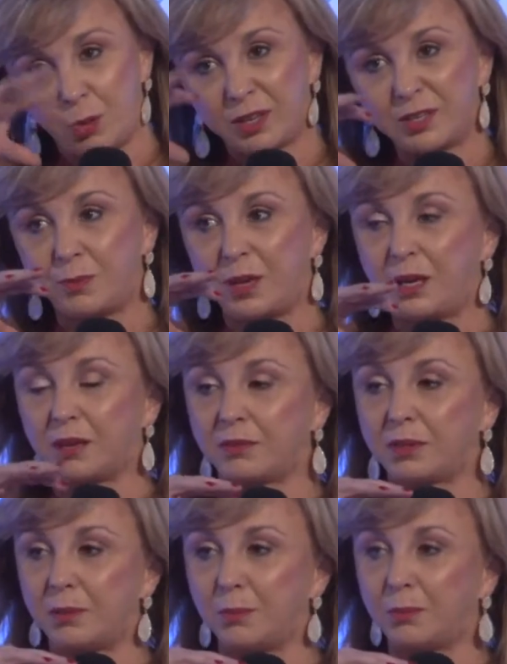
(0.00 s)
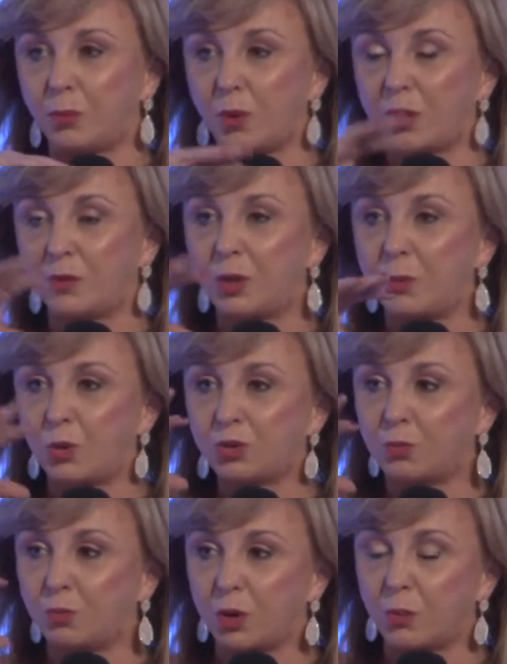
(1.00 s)
US being one of the
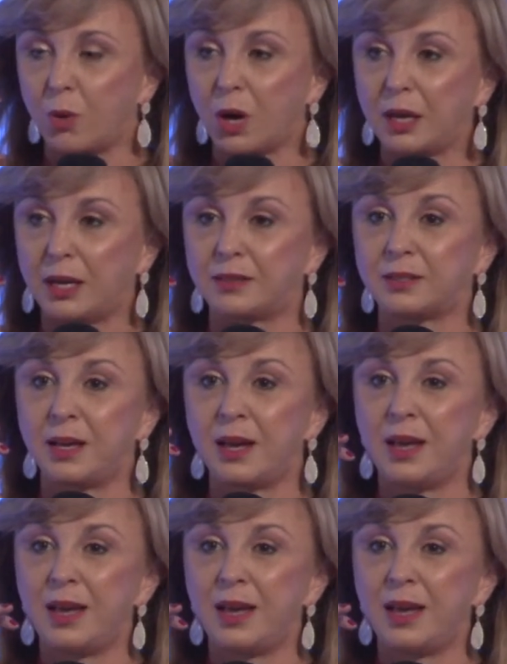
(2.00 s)
most important markets,